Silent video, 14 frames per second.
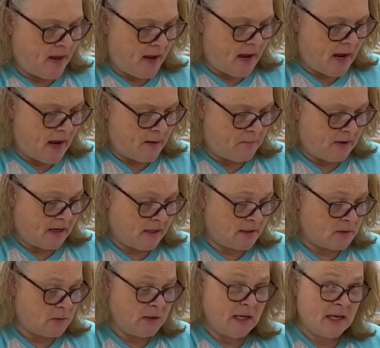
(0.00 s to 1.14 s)

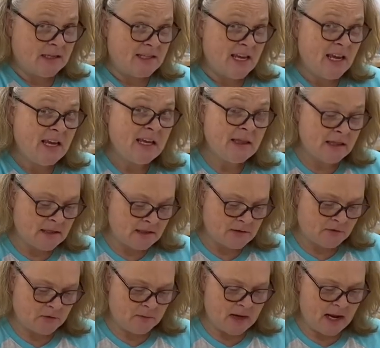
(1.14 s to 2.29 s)
that because we had
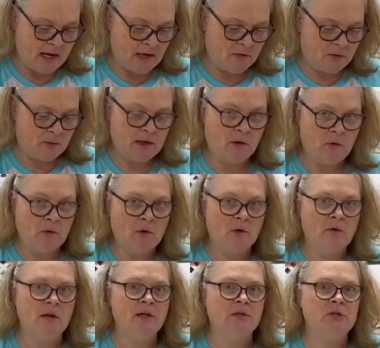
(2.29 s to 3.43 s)
taken these from 9
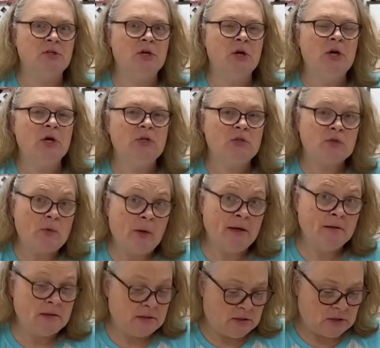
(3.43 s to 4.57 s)
3/4 inch
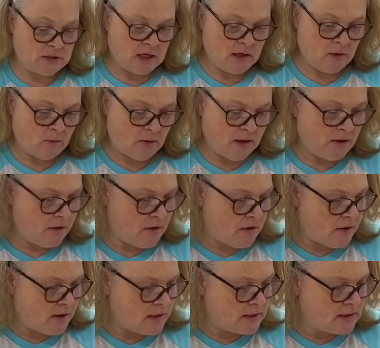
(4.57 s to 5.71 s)
squares to start
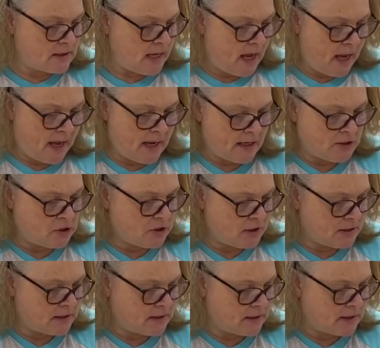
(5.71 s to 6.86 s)
with, this
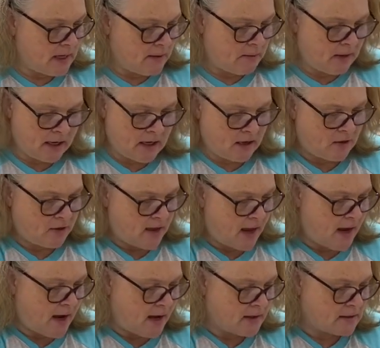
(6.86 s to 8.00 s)
edge is the same
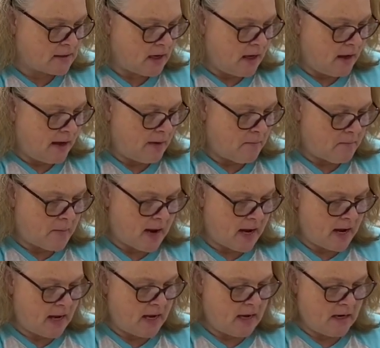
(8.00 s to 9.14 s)
length as
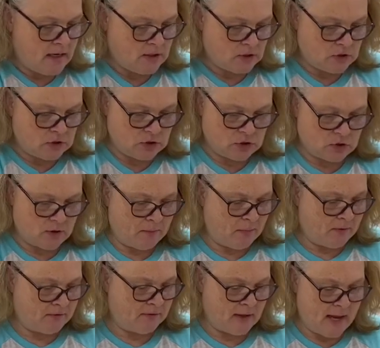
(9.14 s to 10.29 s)
my
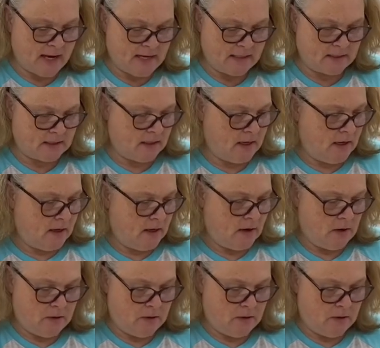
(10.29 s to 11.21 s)
strip of light.